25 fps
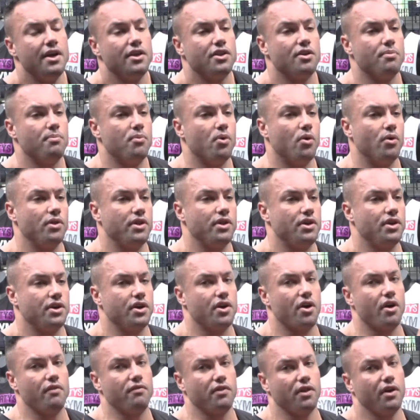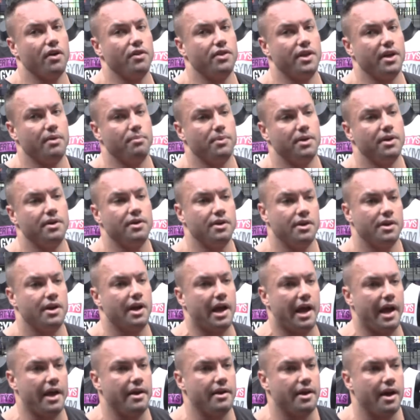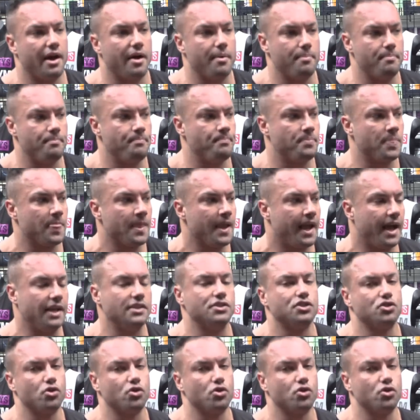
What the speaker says: the more that you can overload them and